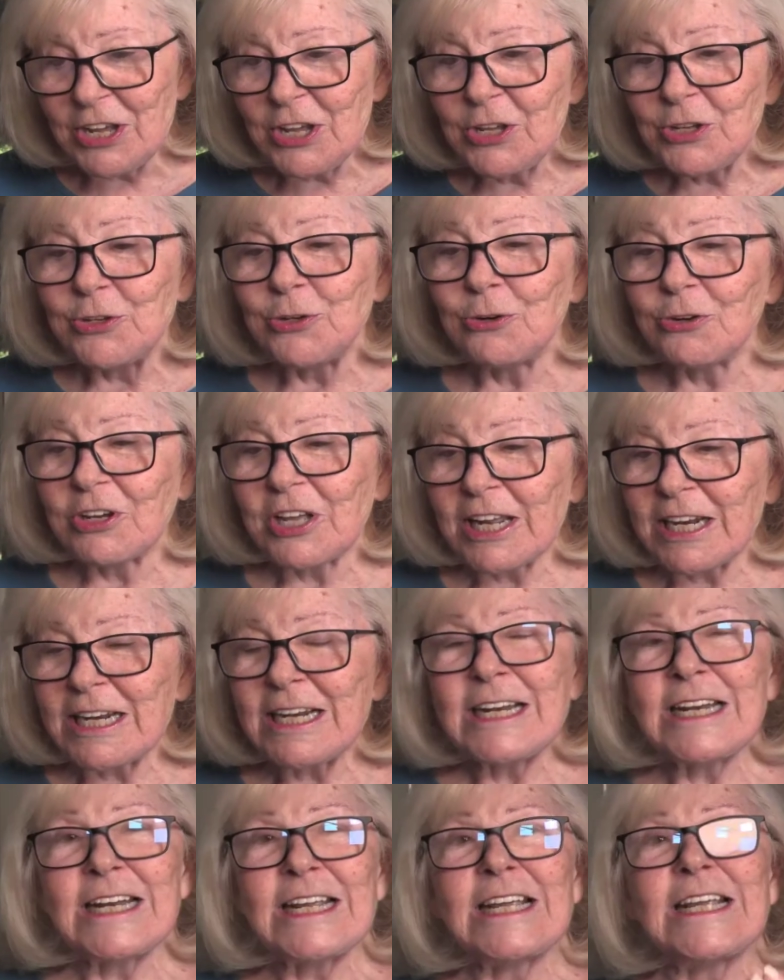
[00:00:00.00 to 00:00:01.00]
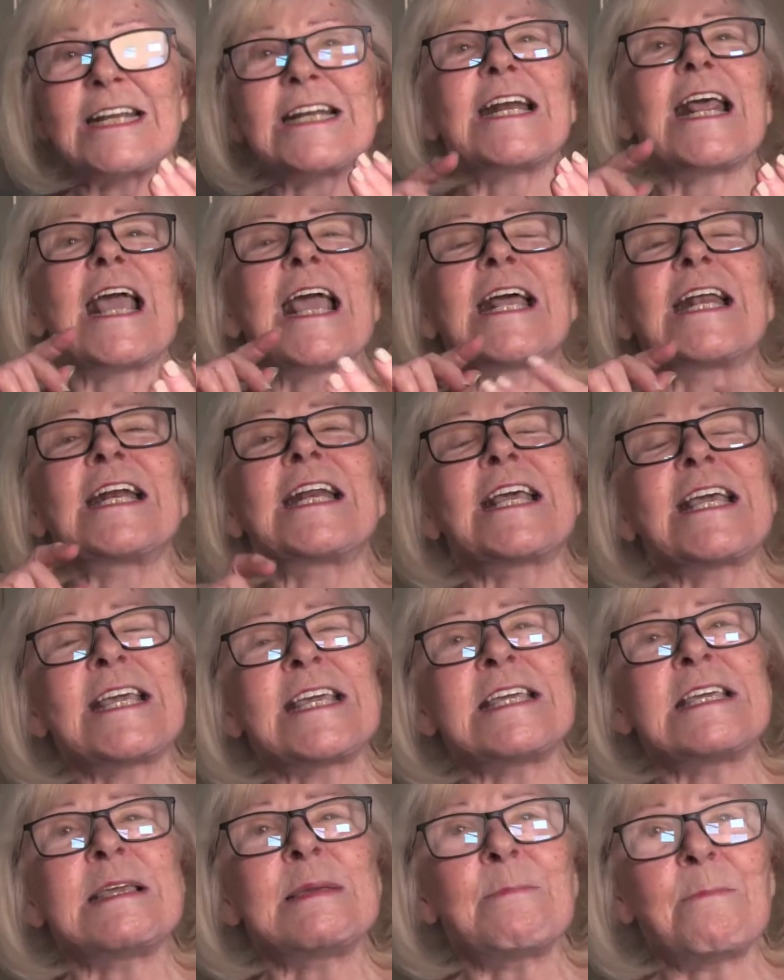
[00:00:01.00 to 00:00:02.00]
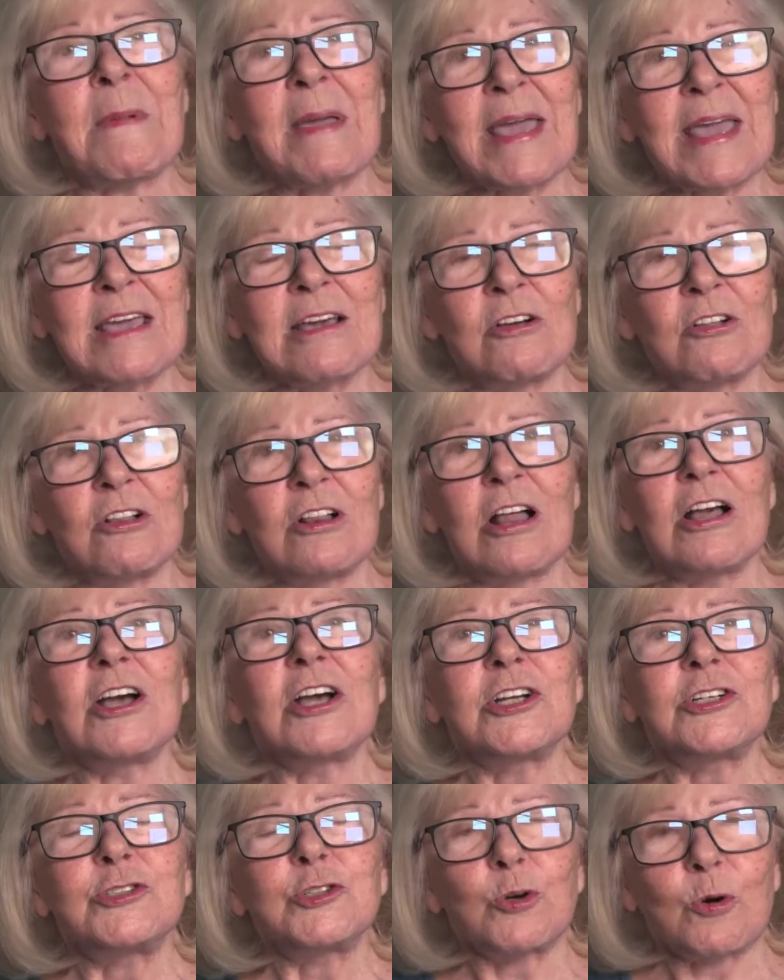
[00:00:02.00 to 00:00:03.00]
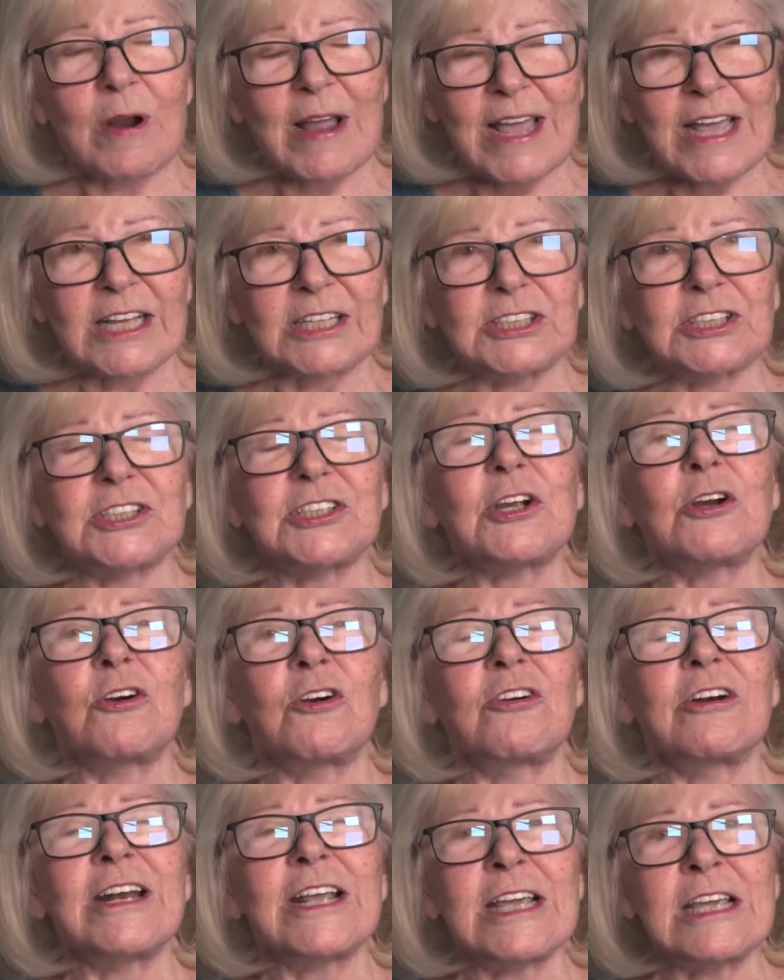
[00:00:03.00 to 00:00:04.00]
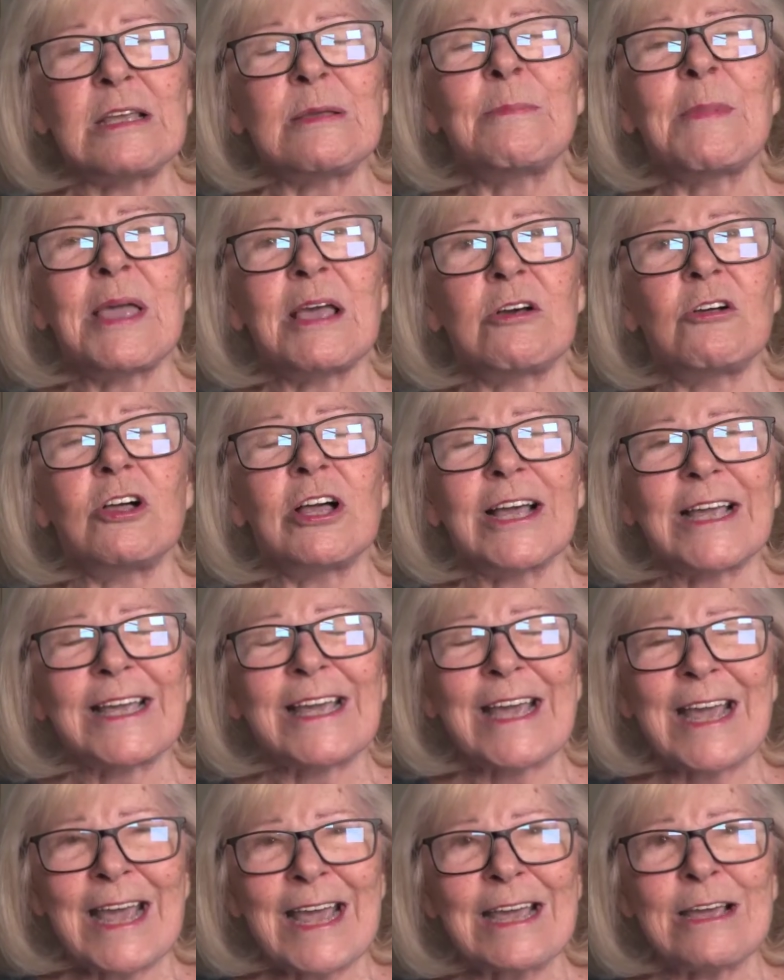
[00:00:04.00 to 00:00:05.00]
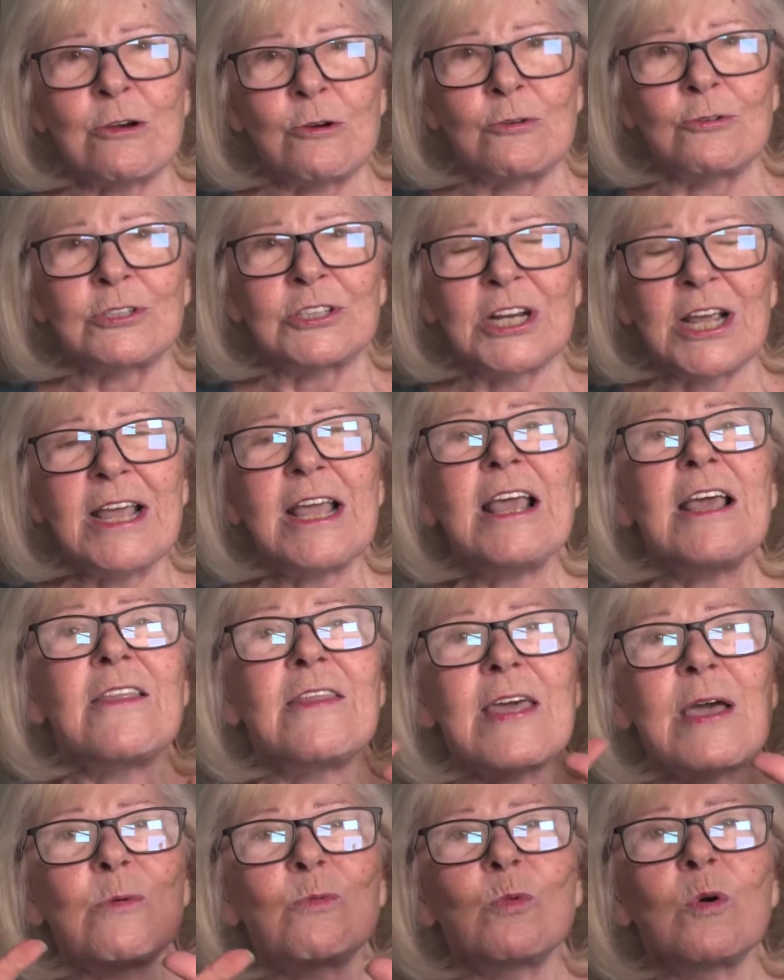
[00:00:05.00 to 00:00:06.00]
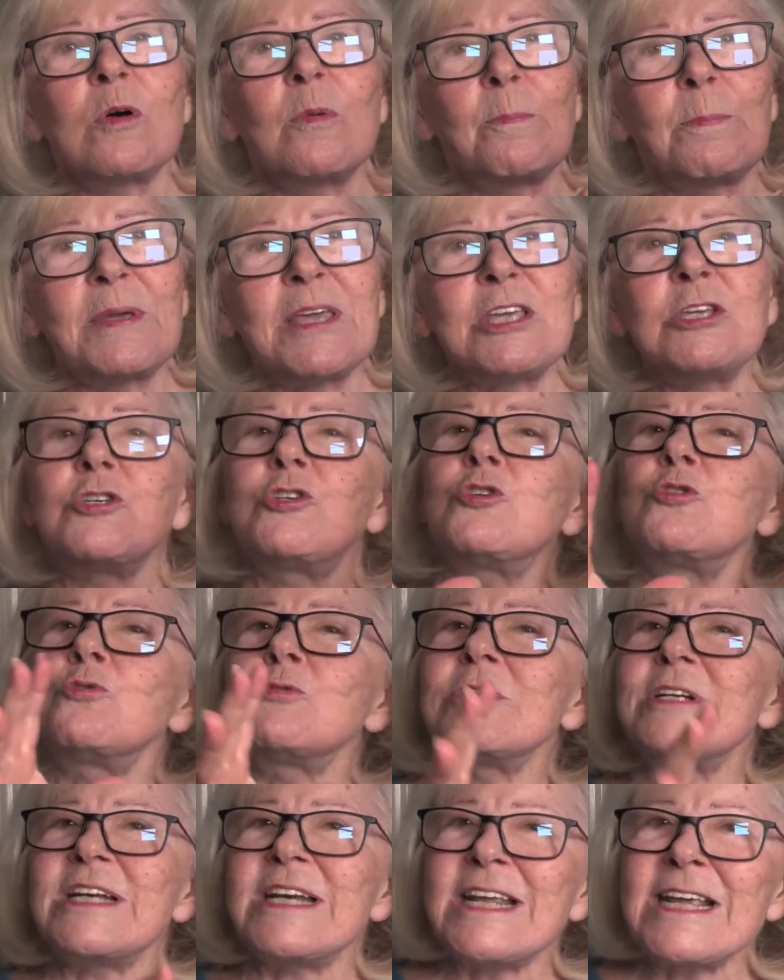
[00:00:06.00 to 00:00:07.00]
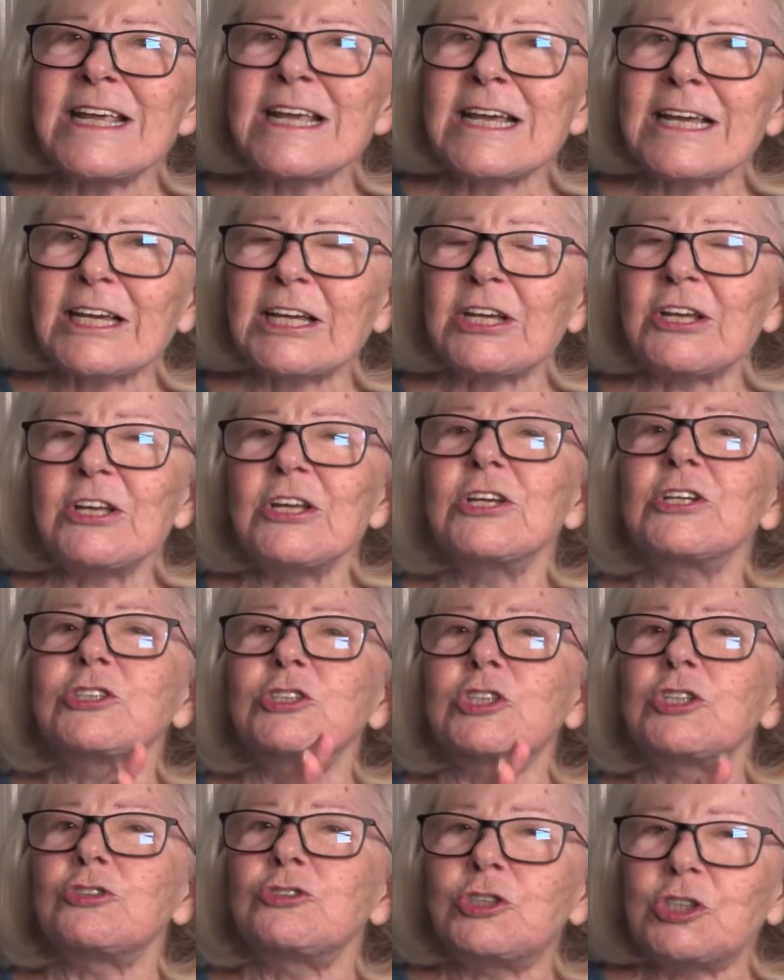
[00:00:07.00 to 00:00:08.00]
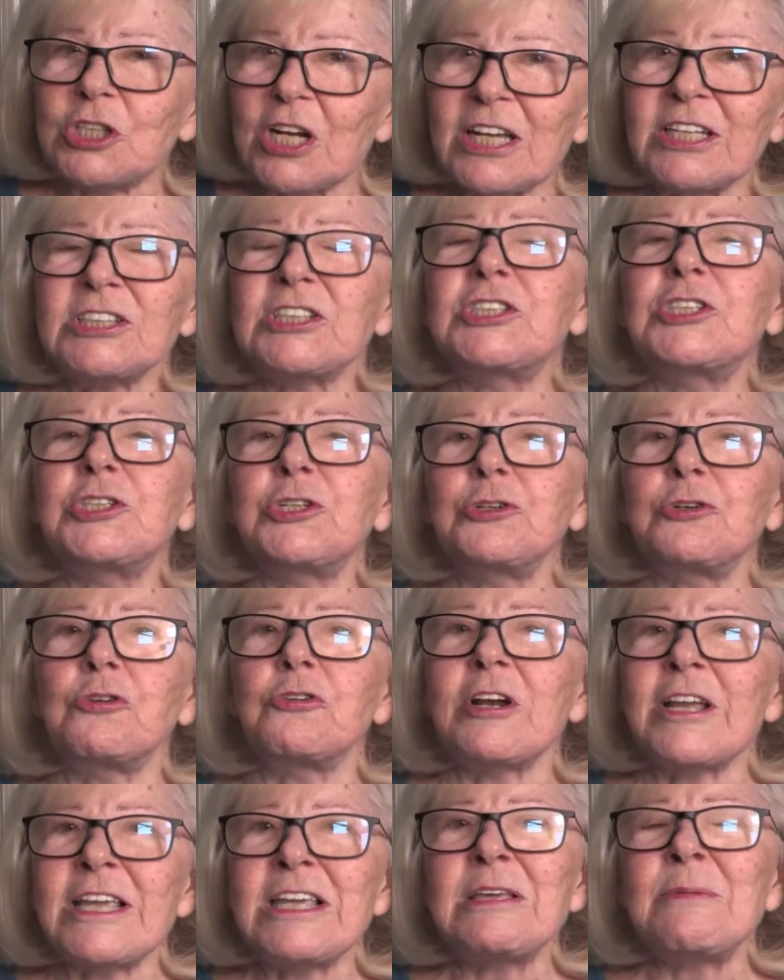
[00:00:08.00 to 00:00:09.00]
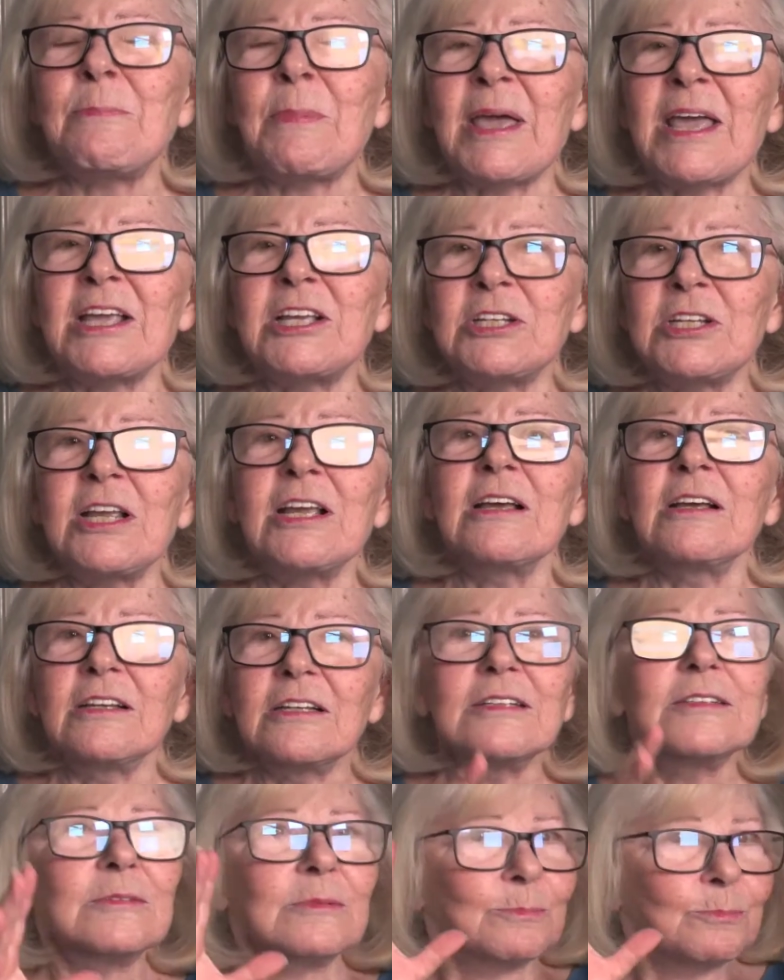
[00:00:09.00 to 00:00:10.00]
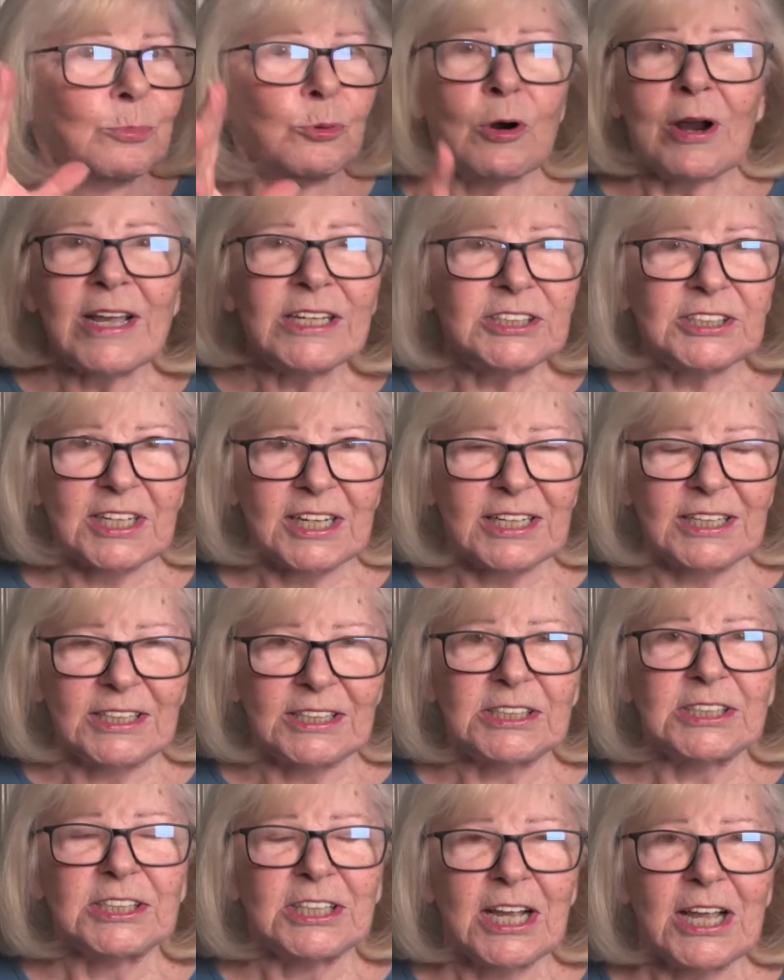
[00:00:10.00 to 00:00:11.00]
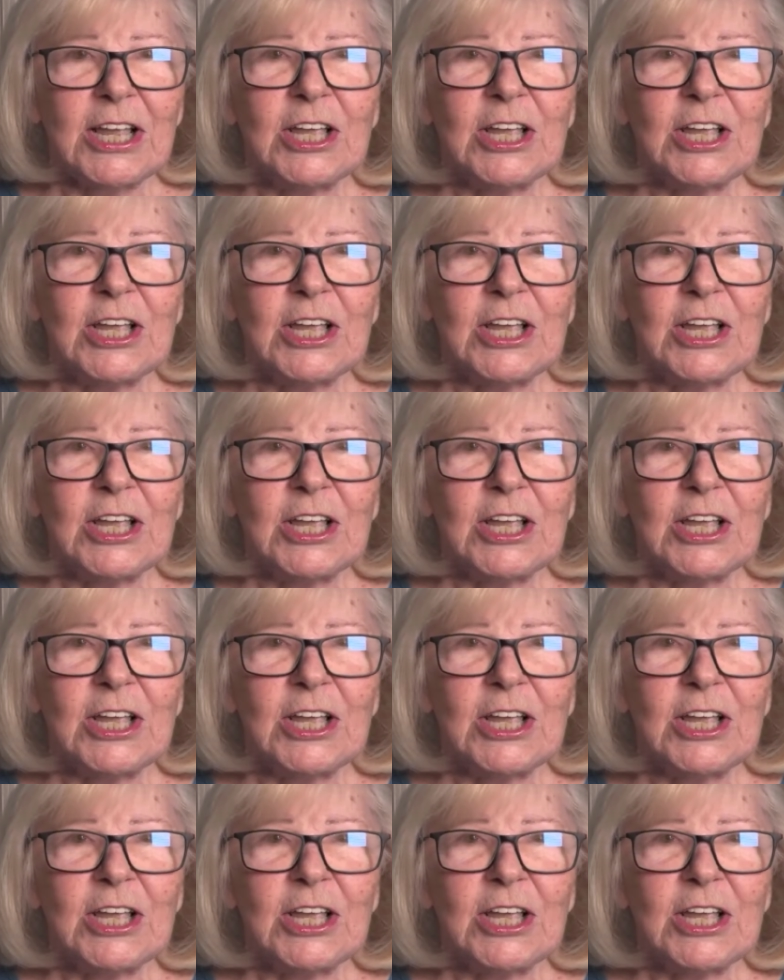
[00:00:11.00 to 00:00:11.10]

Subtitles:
You're going to need an email address or an email account that will be unique to just your eBay presence.